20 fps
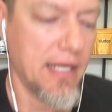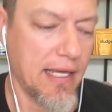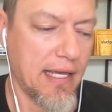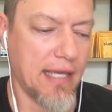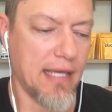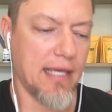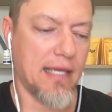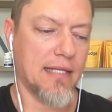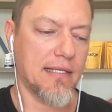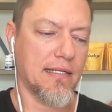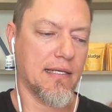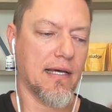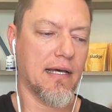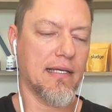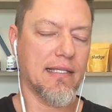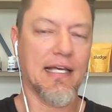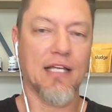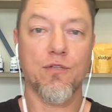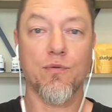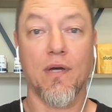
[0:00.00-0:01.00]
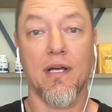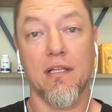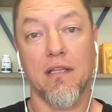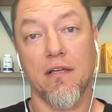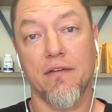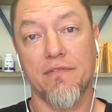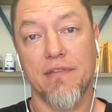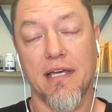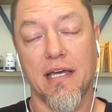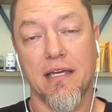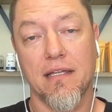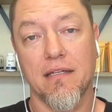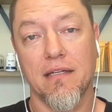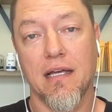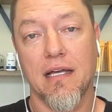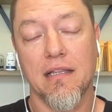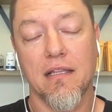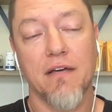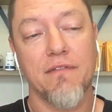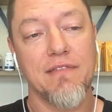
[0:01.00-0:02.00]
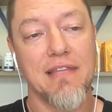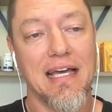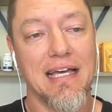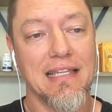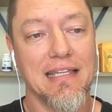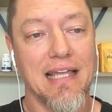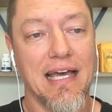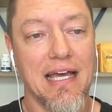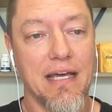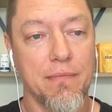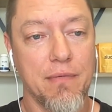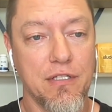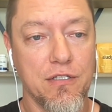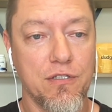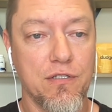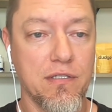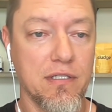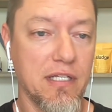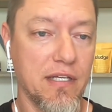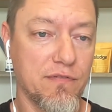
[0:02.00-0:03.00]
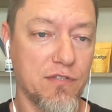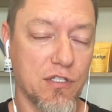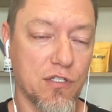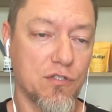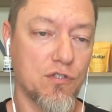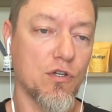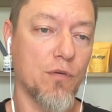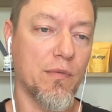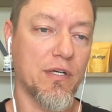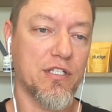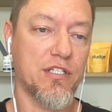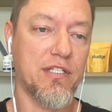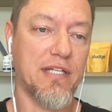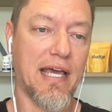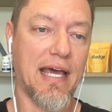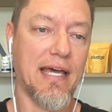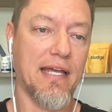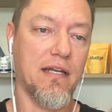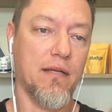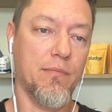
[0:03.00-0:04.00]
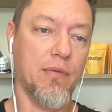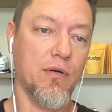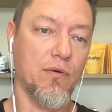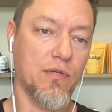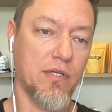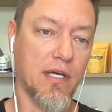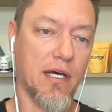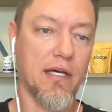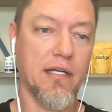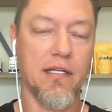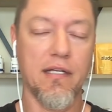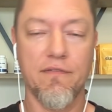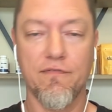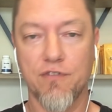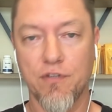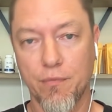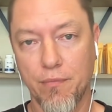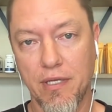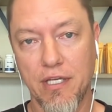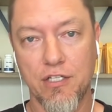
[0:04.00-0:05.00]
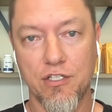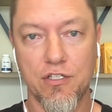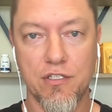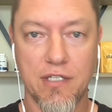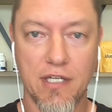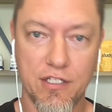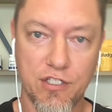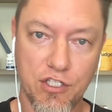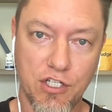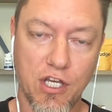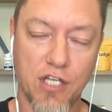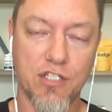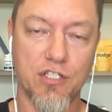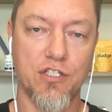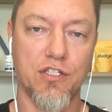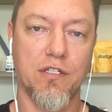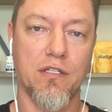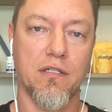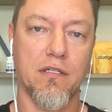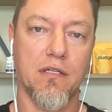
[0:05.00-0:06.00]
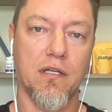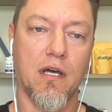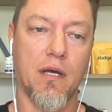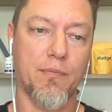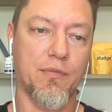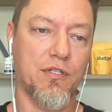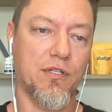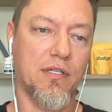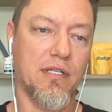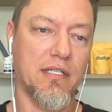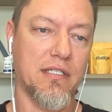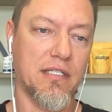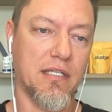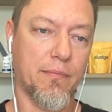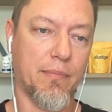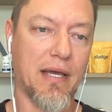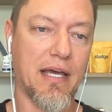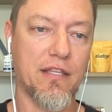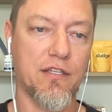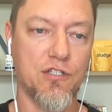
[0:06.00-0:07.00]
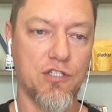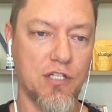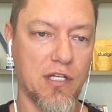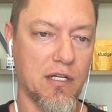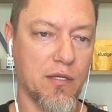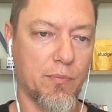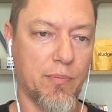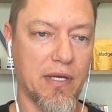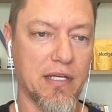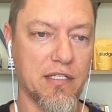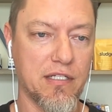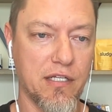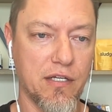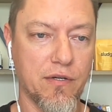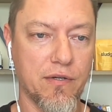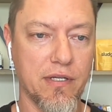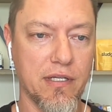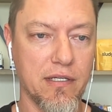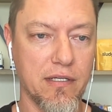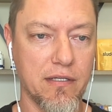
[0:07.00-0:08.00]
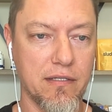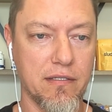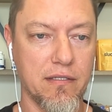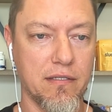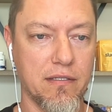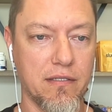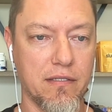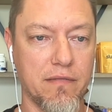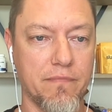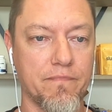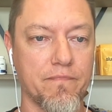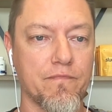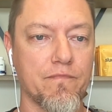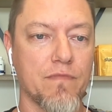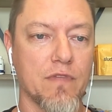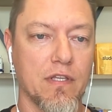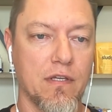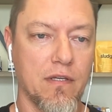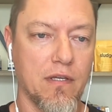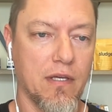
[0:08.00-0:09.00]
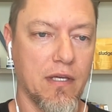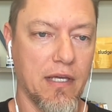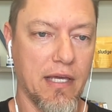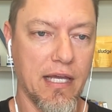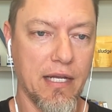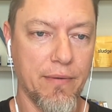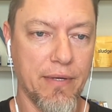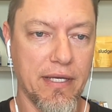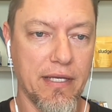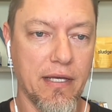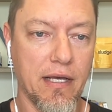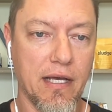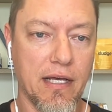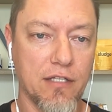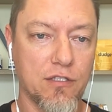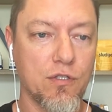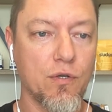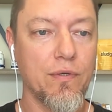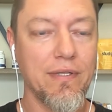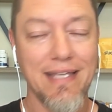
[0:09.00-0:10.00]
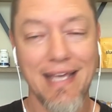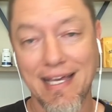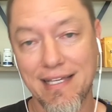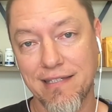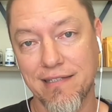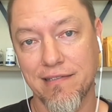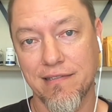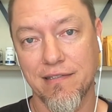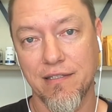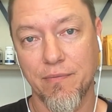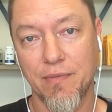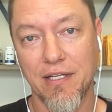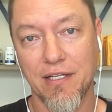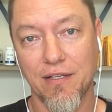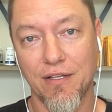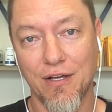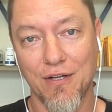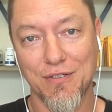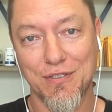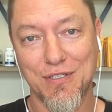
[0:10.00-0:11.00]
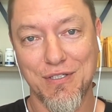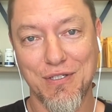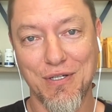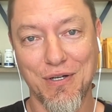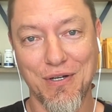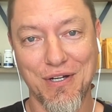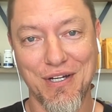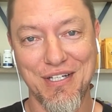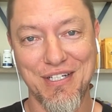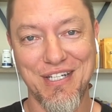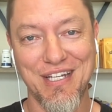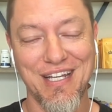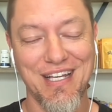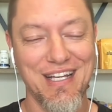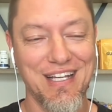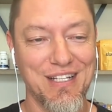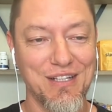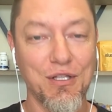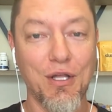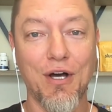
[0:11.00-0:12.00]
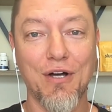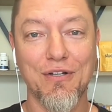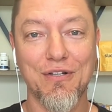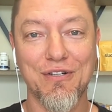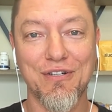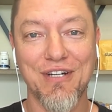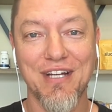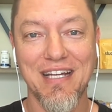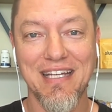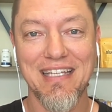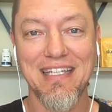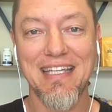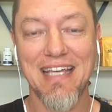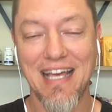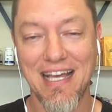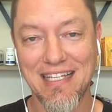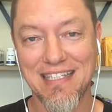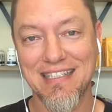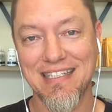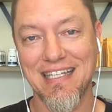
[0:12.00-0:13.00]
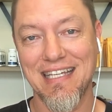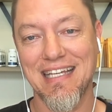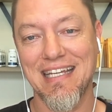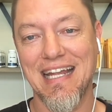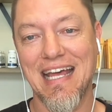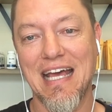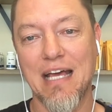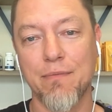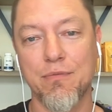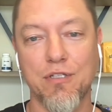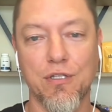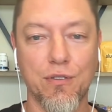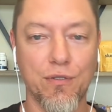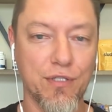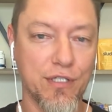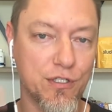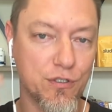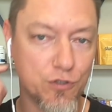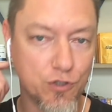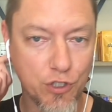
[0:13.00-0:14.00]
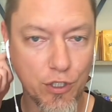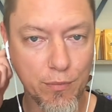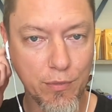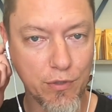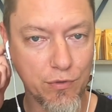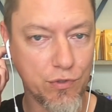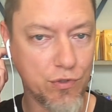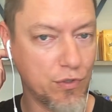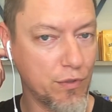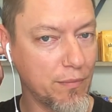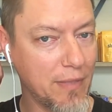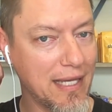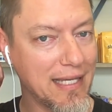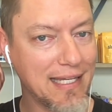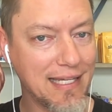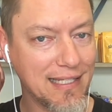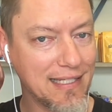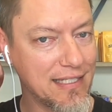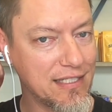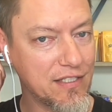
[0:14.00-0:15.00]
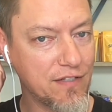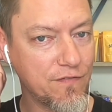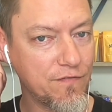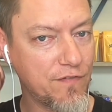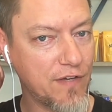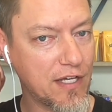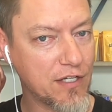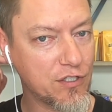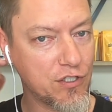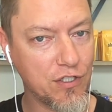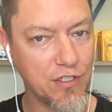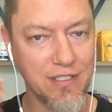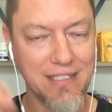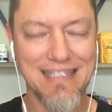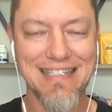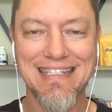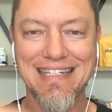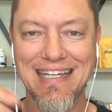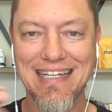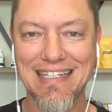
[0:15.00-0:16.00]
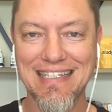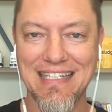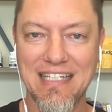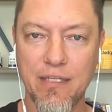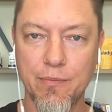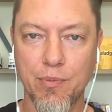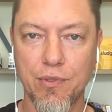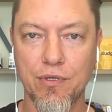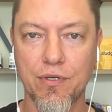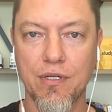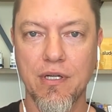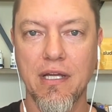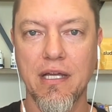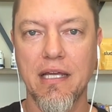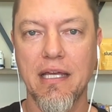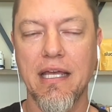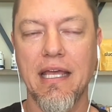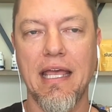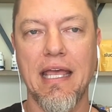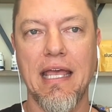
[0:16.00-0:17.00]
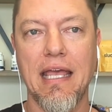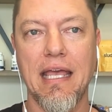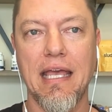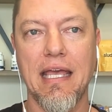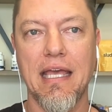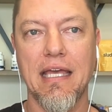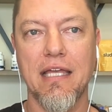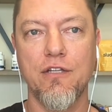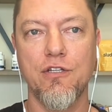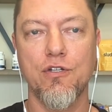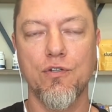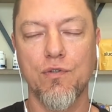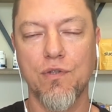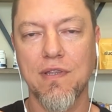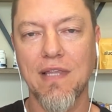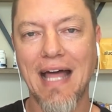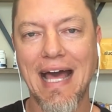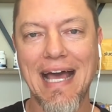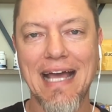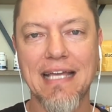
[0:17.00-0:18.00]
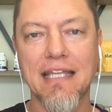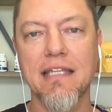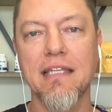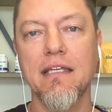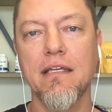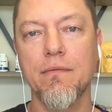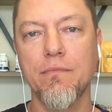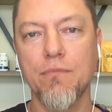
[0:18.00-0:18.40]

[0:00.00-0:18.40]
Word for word: And uh, that's why I love that. I love that lab. It gives us so much data about gut inflammation, digestion, opportunistic pathogenic bacteria. Uh, anyway, uh, so yes, to make a long story longer, yes, it absolutely contributes to making these infections dig deeper and you lack the